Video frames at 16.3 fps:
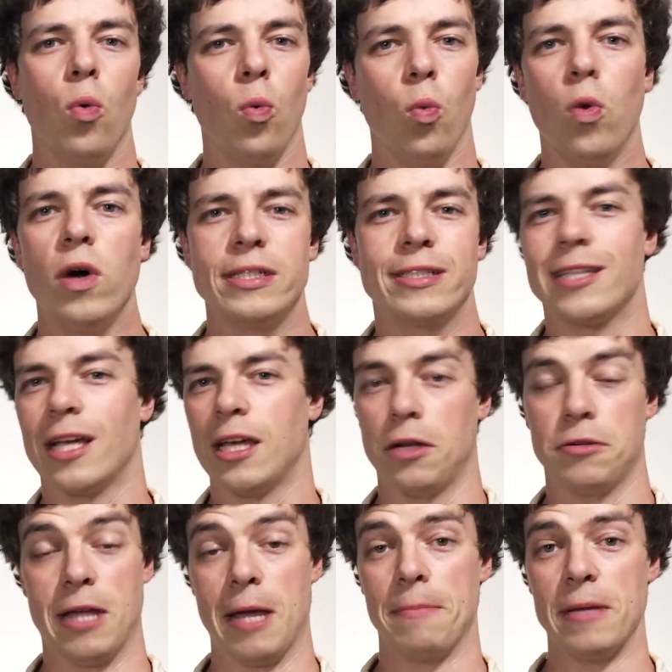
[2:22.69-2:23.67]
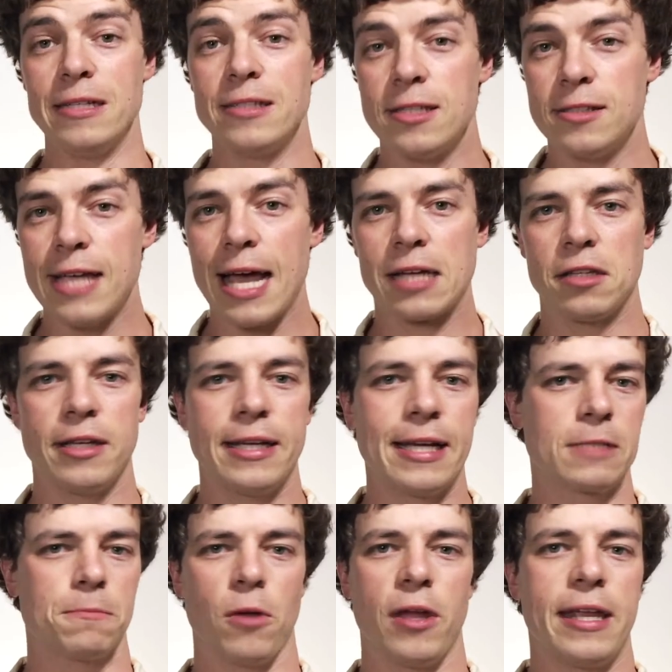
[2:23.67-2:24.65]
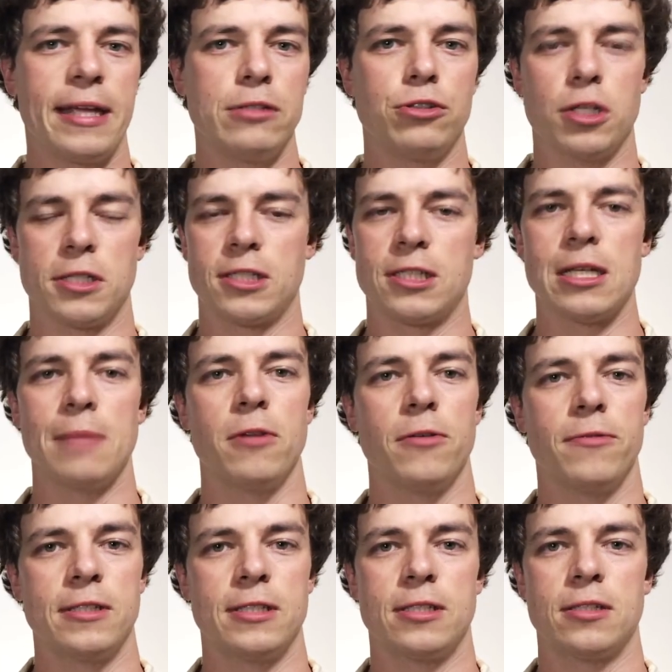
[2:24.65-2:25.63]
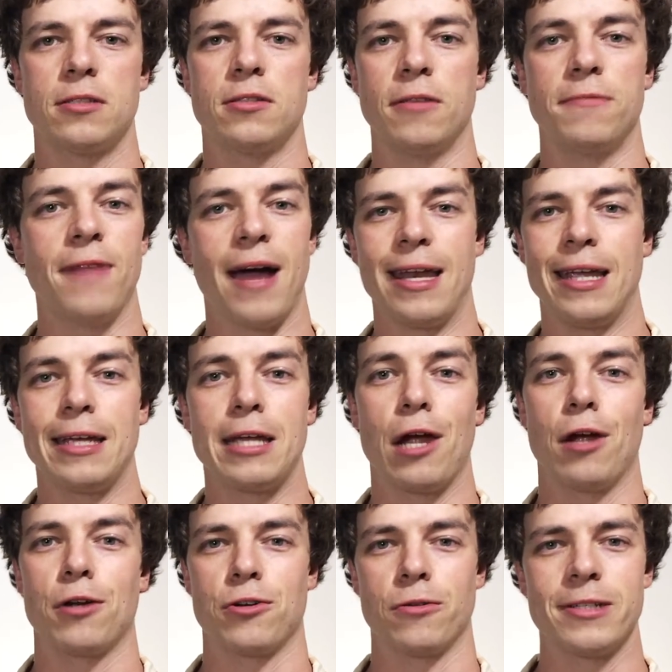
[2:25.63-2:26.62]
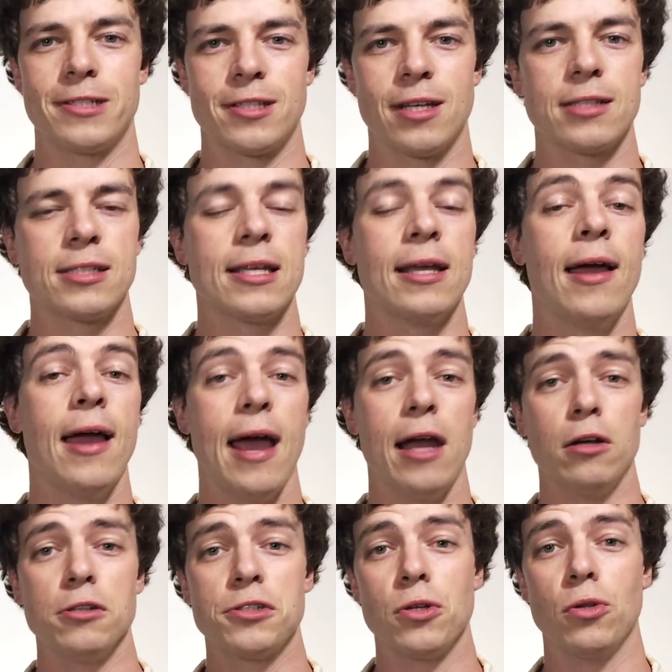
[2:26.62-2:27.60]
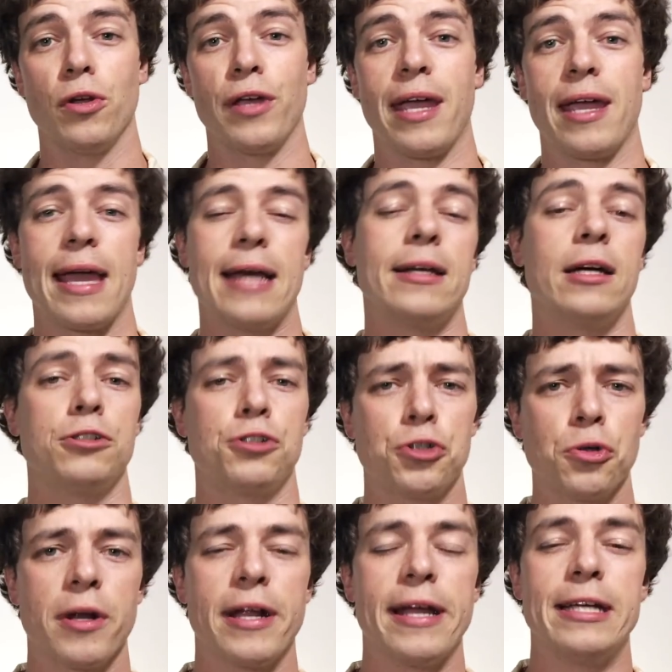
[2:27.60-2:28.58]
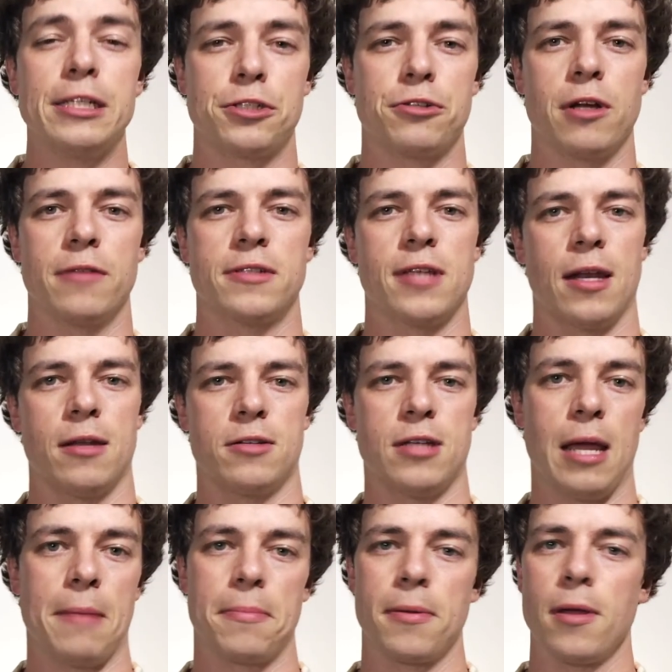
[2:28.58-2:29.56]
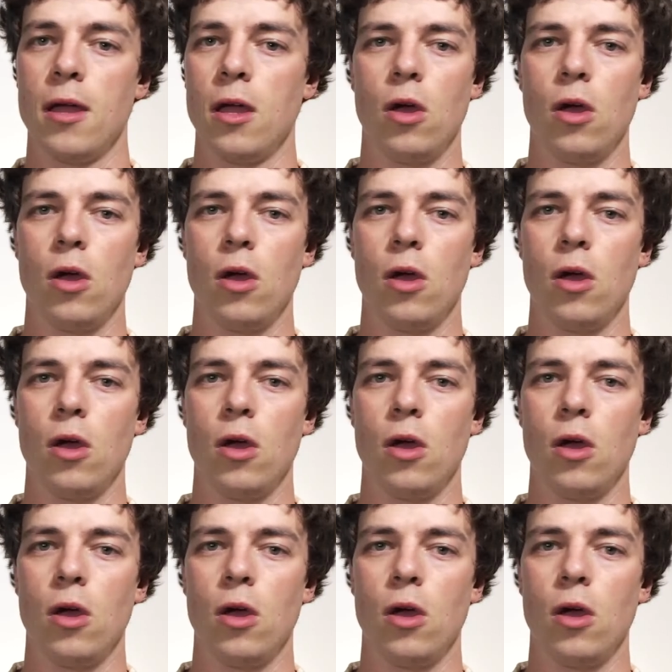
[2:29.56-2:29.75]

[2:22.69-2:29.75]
what cyanotype is exactly, explaining just some of its defining characteristics, and also looking at a short history of cyanotype,